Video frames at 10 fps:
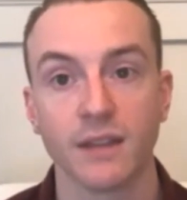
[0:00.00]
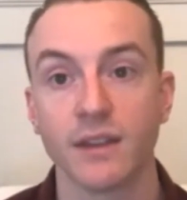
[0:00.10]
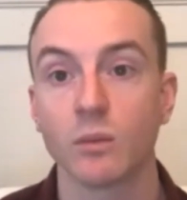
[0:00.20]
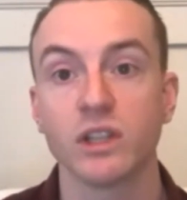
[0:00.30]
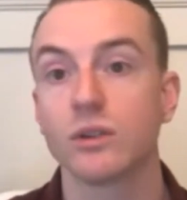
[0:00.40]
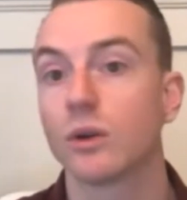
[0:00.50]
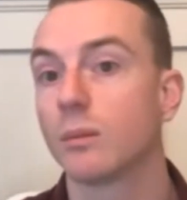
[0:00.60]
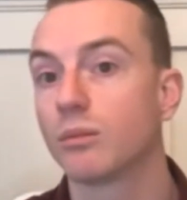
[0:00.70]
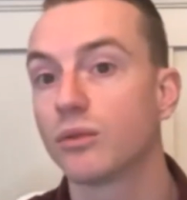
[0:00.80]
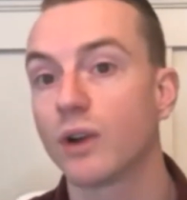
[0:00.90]
And then when you go to
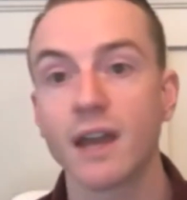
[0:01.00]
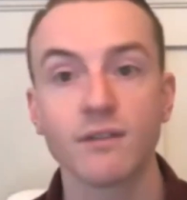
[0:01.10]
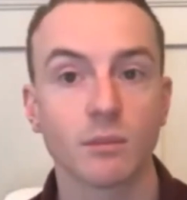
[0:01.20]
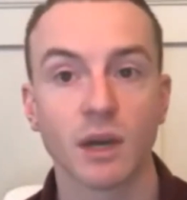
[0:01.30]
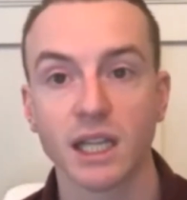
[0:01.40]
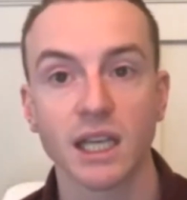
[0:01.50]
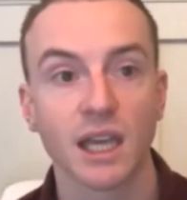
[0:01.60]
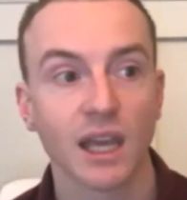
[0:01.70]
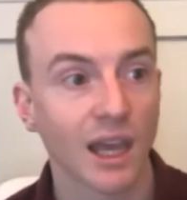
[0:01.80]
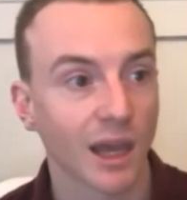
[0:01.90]
private money,
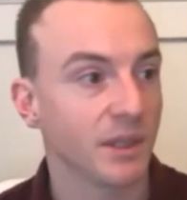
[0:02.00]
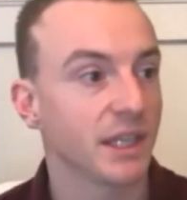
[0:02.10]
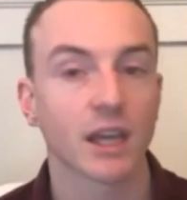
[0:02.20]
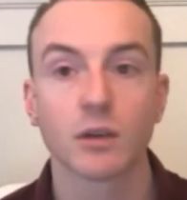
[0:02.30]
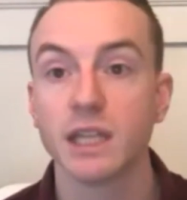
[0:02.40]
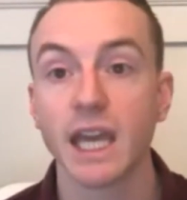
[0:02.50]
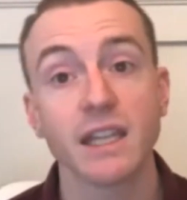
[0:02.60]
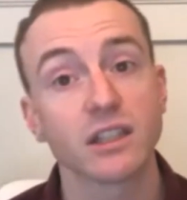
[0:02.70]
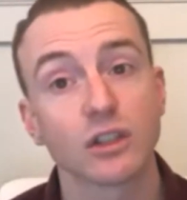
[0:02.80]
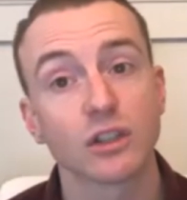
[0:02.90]
I mean, that could be 8
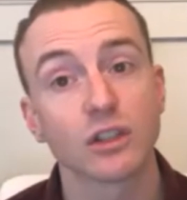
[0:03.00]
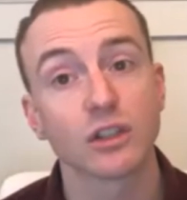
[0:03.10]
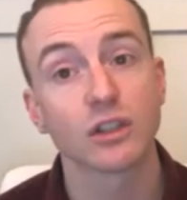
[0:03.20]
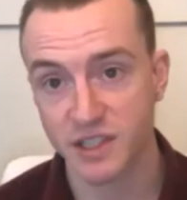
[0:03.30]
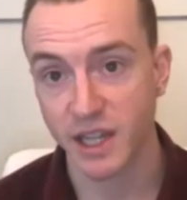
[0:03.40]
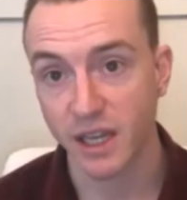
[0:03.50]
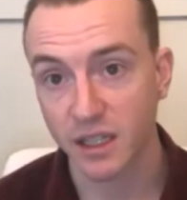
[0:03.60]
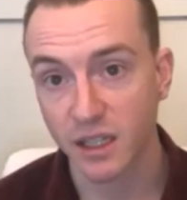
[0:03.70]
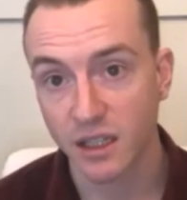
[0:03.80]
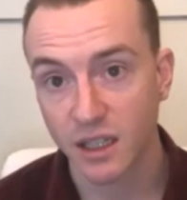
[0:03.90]
to 12%.
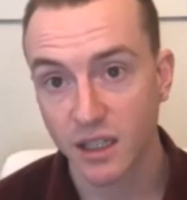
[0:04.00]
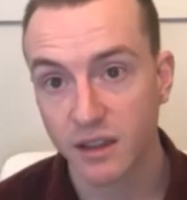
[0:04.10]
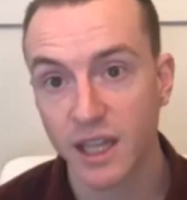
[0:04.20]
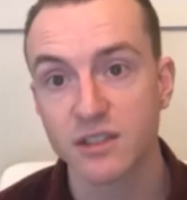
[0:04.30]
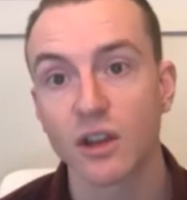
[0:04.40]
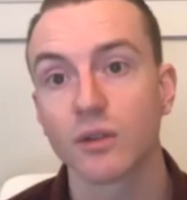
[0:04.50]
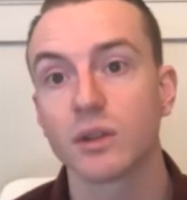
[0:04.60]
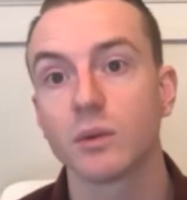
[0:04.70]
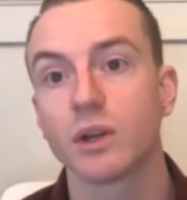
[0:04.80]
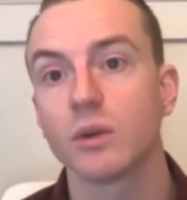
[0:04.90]
That's not
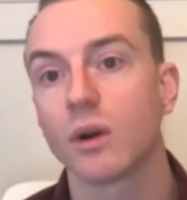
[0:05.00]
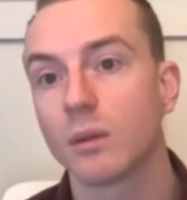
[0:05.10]
really where you want to